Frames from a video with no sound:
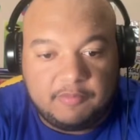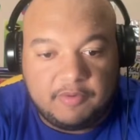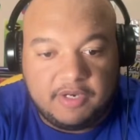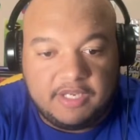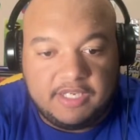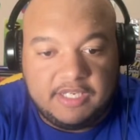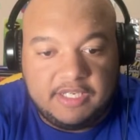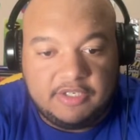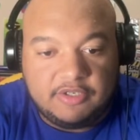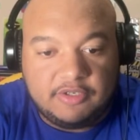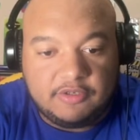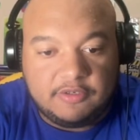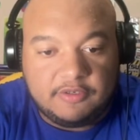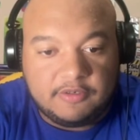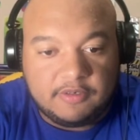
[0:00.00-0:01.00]
up right
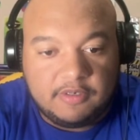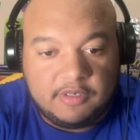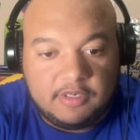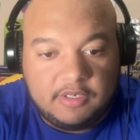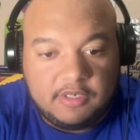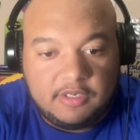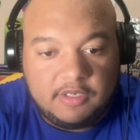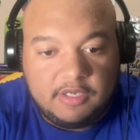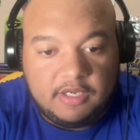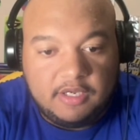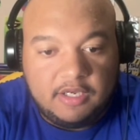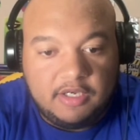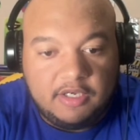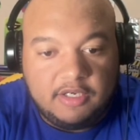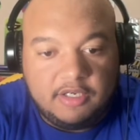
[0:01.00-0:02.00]
here,
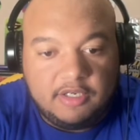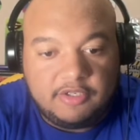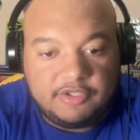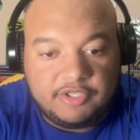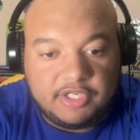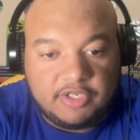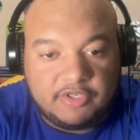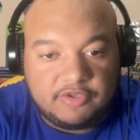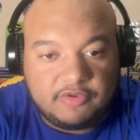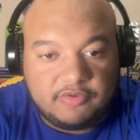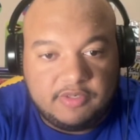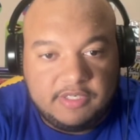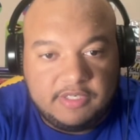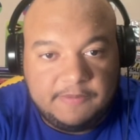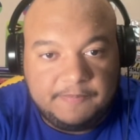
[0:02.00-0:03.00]
share
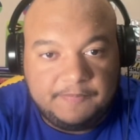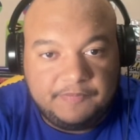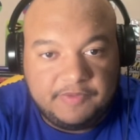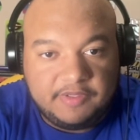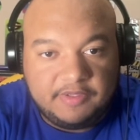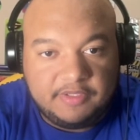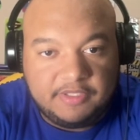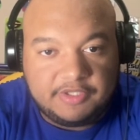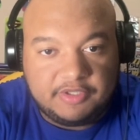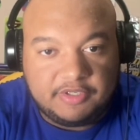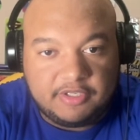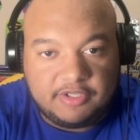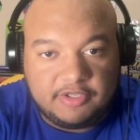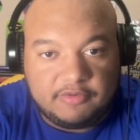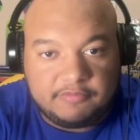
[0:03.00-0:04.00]
screen. Let's
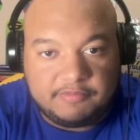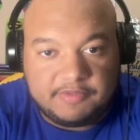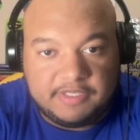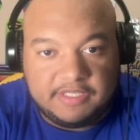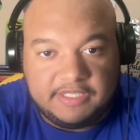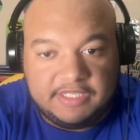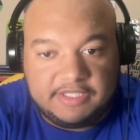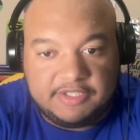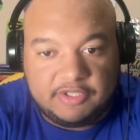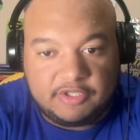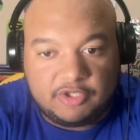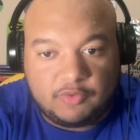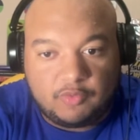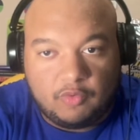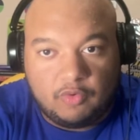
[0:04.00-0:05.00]
look at their
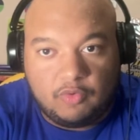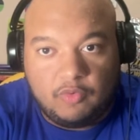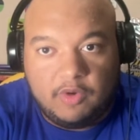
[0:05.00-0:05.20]
statistics real